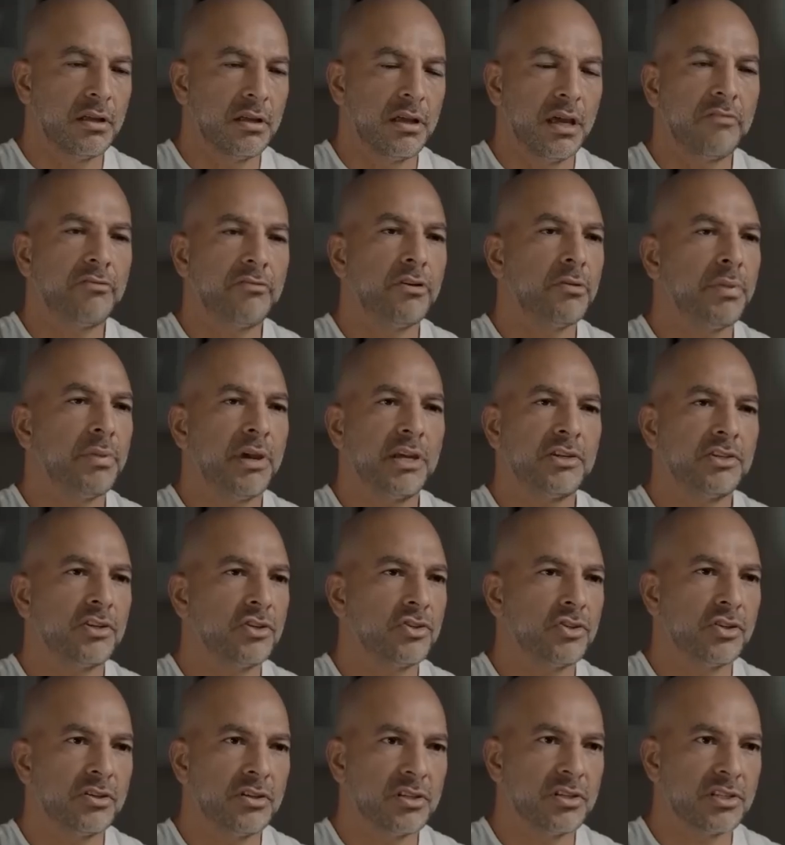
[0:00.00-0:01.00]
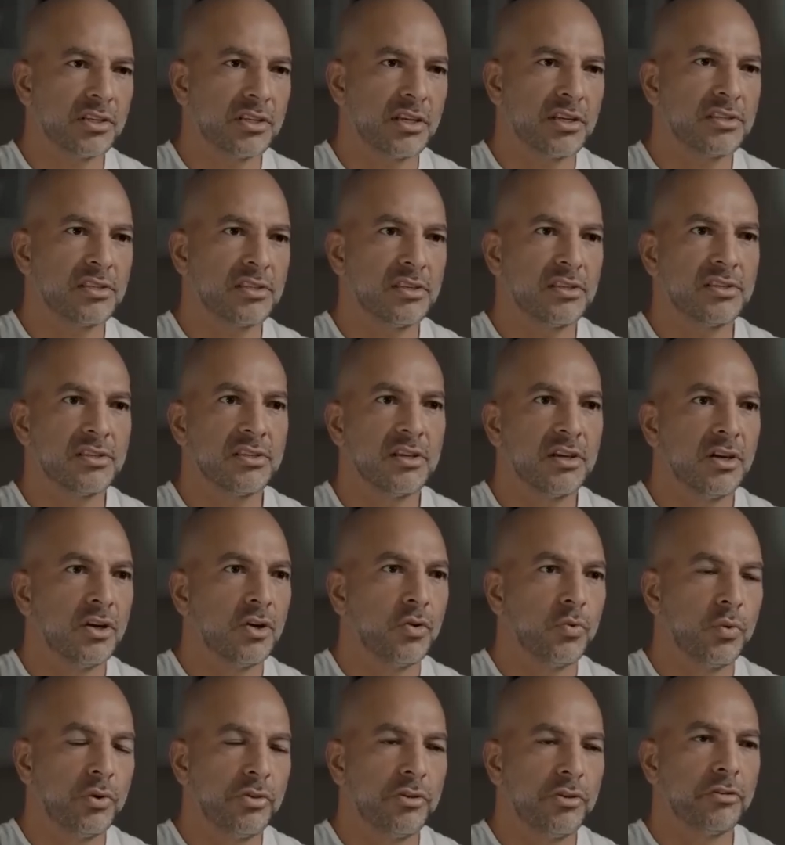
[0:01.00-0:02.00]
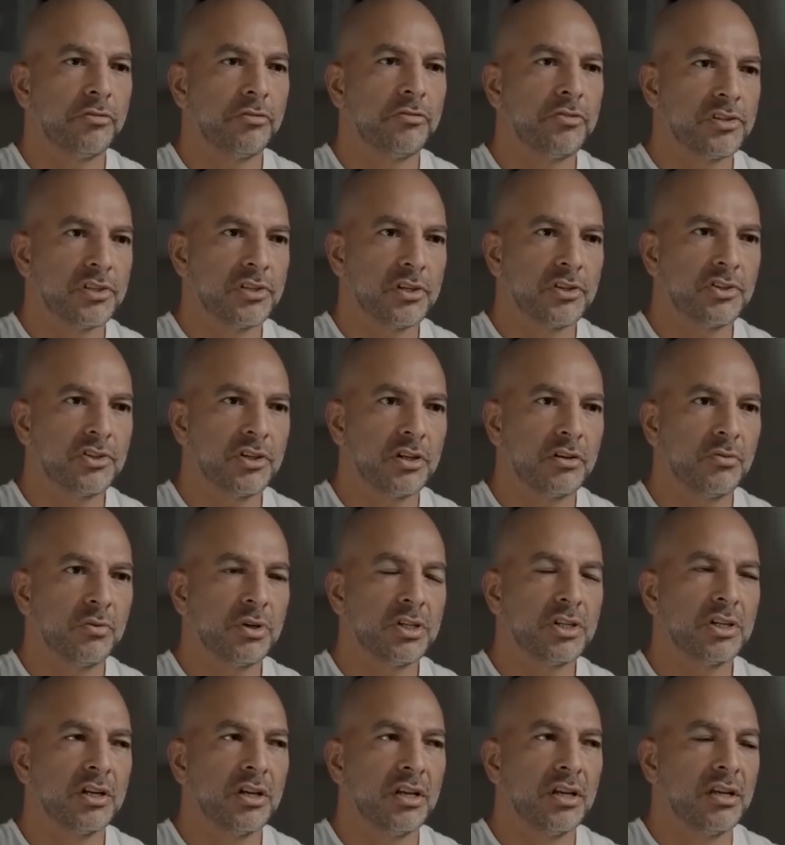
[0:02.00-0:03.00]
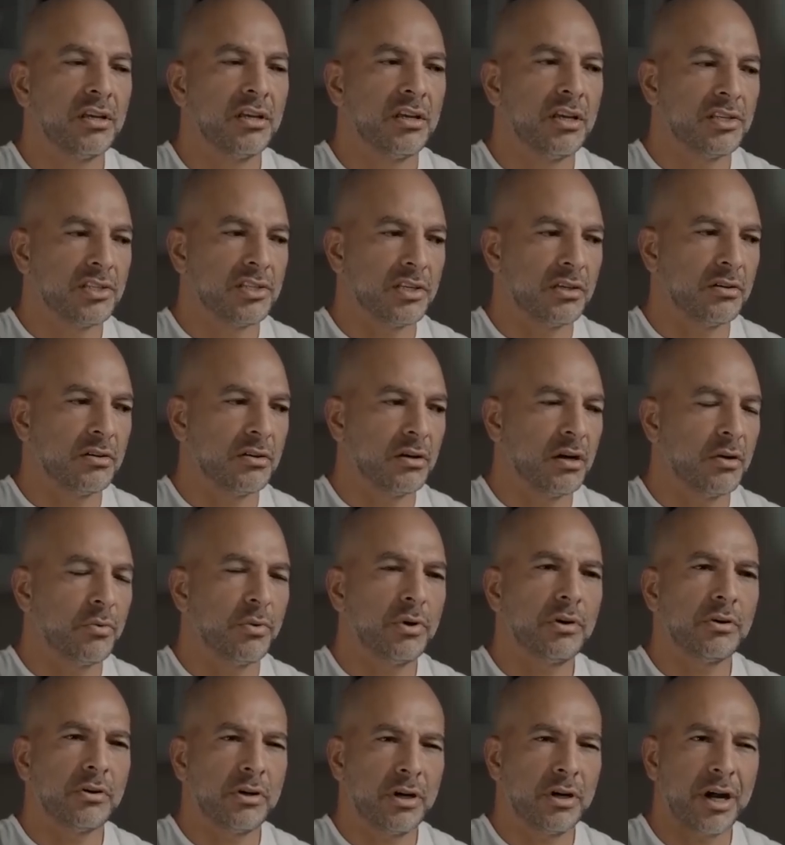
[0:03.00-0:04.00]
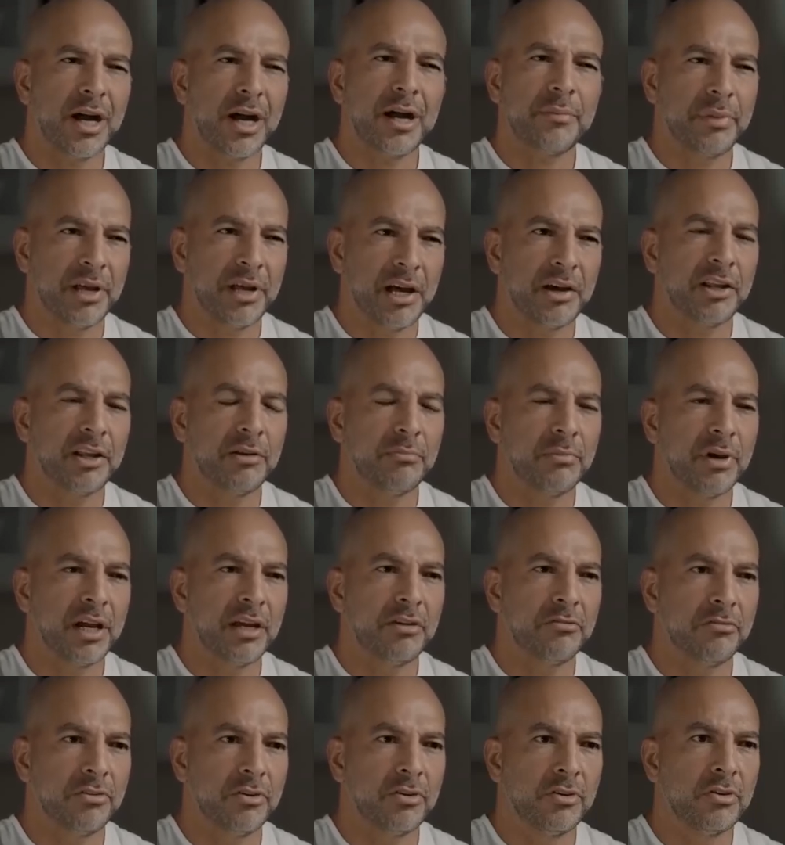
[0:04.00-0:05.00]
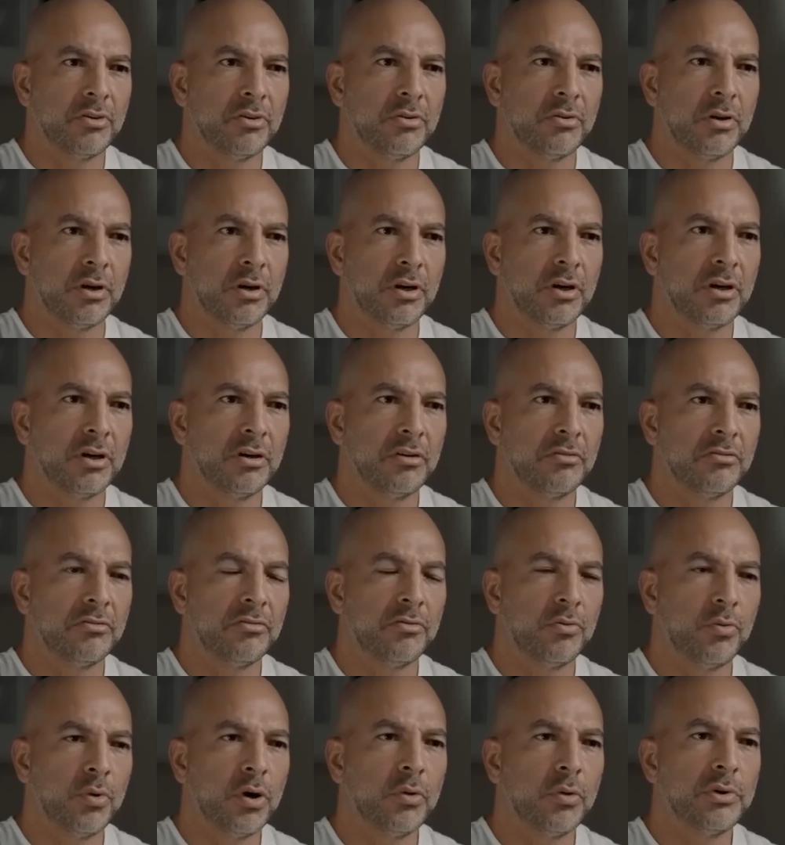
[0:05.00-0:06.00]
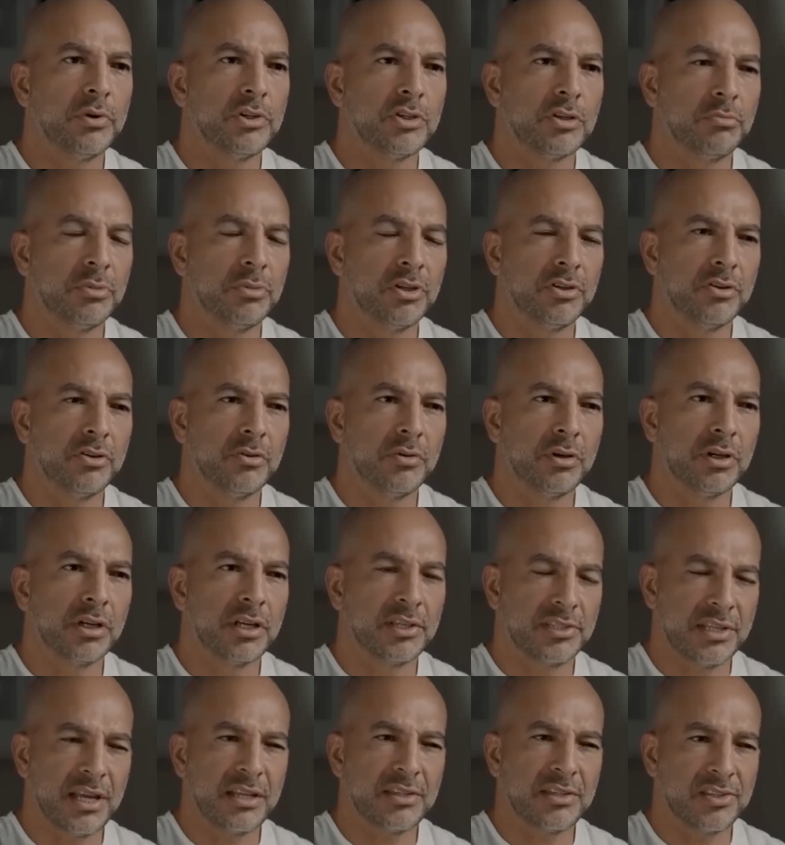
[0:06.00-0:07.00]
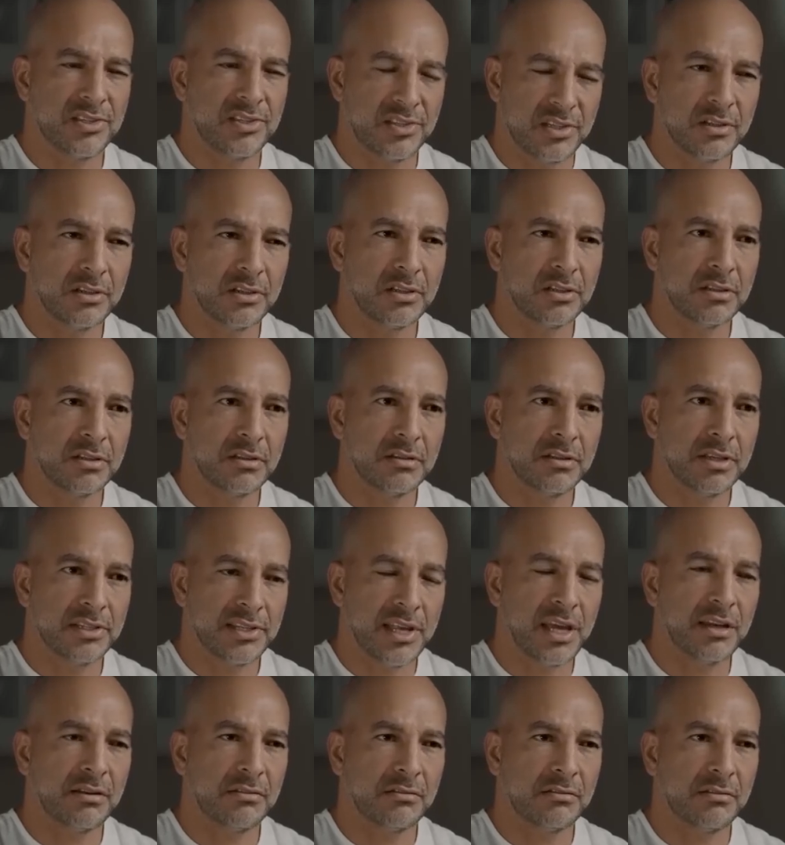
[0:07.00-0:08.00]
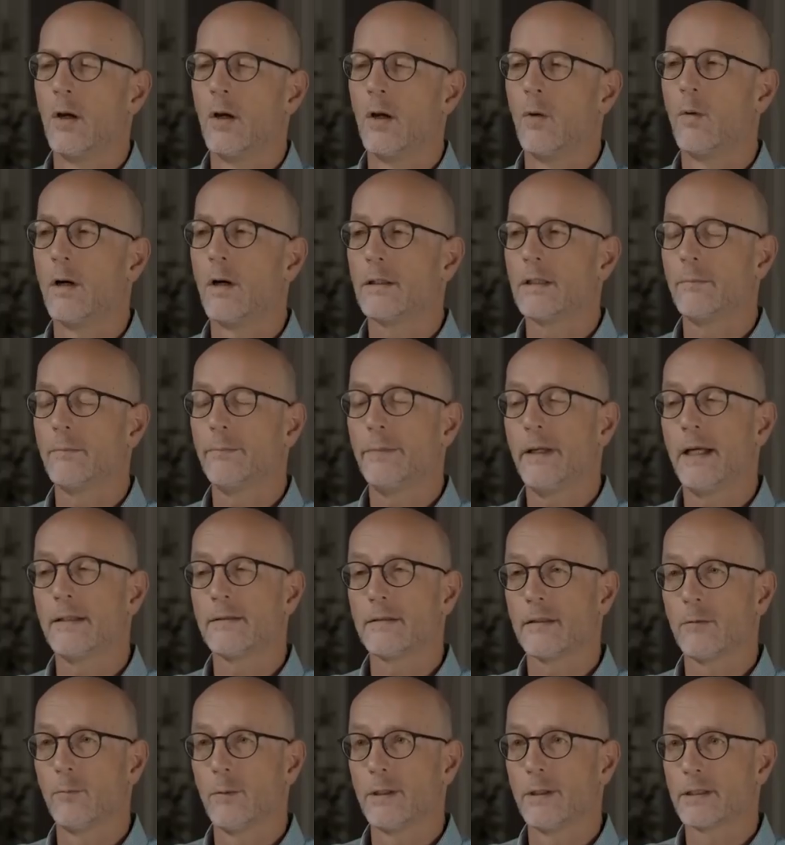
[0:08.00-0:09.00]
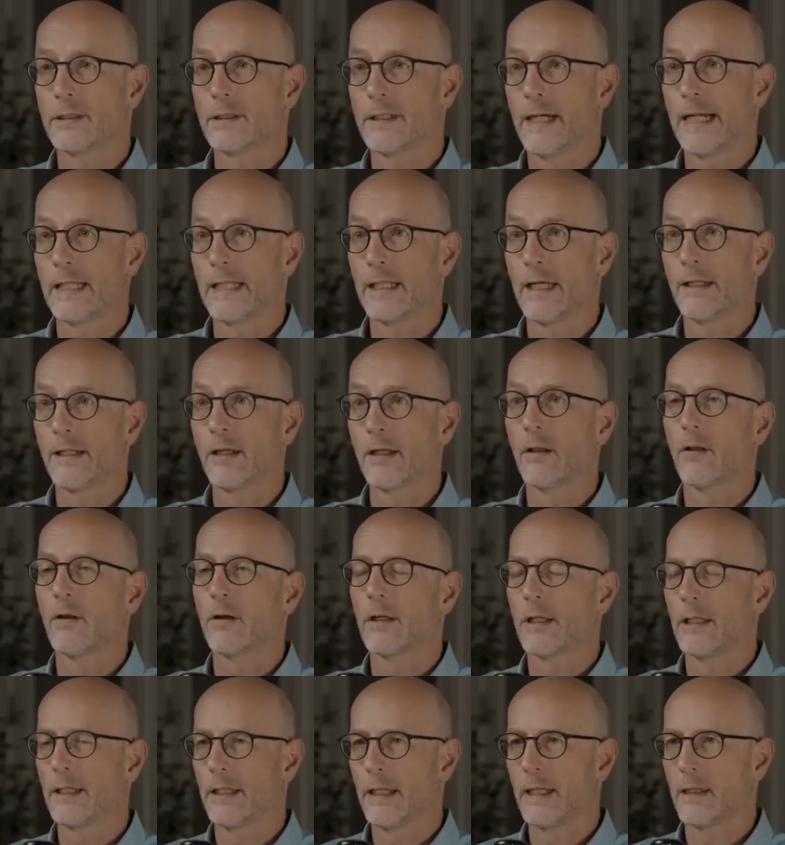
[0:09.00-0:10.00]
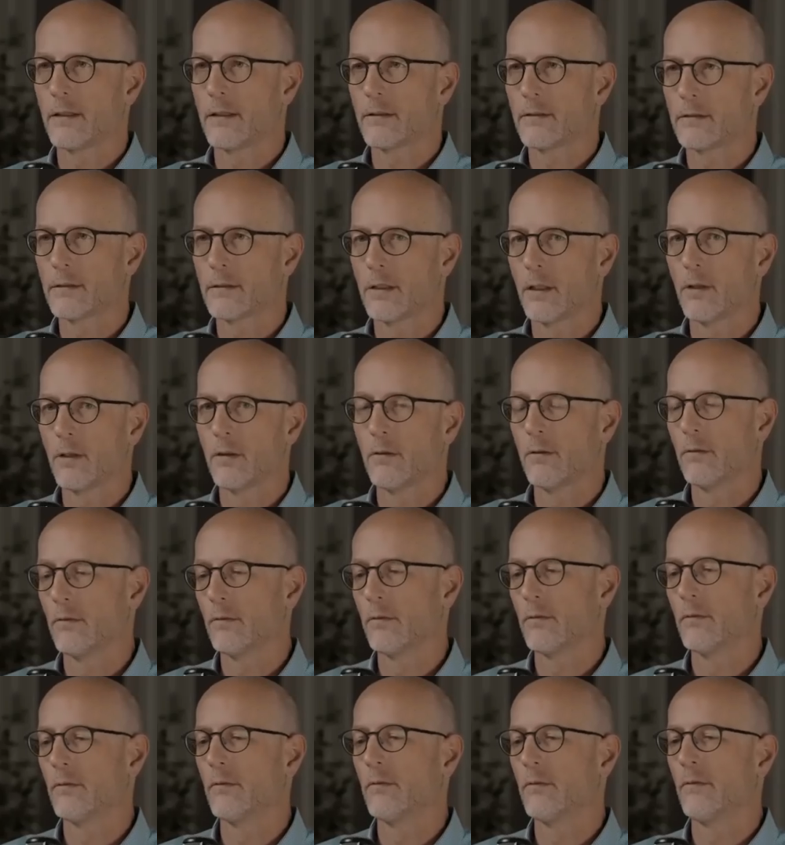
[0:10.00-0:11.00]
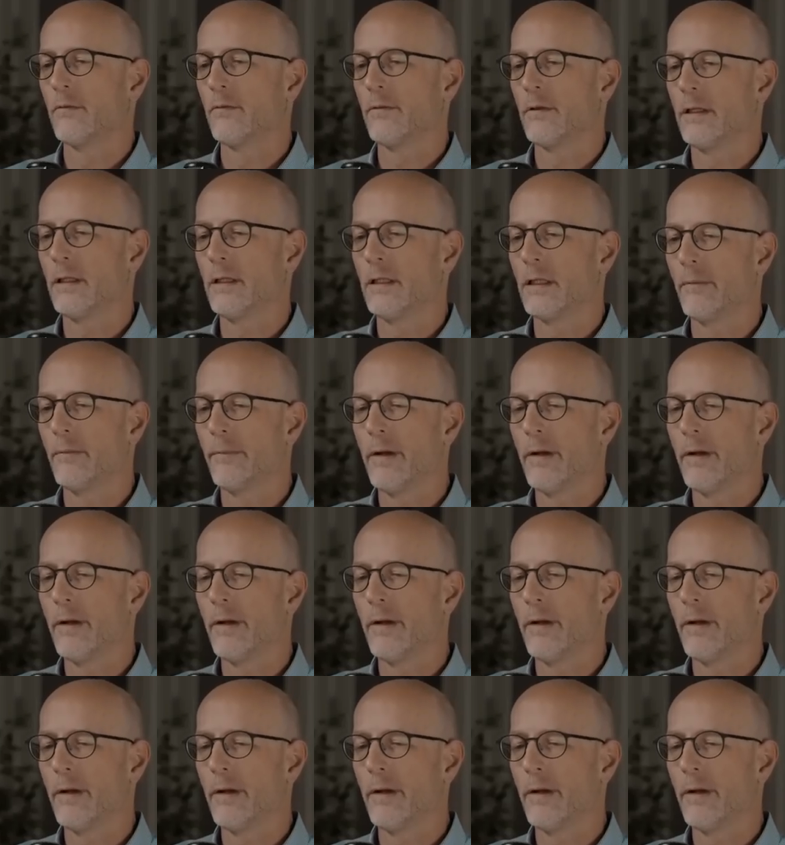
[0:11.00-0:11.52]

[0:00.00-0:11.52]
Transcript: every patient should discuss this with their physician, which is a real cop-out in my view of what we should be doing. Is that? Well, it depends on which guideline you're looking at. So the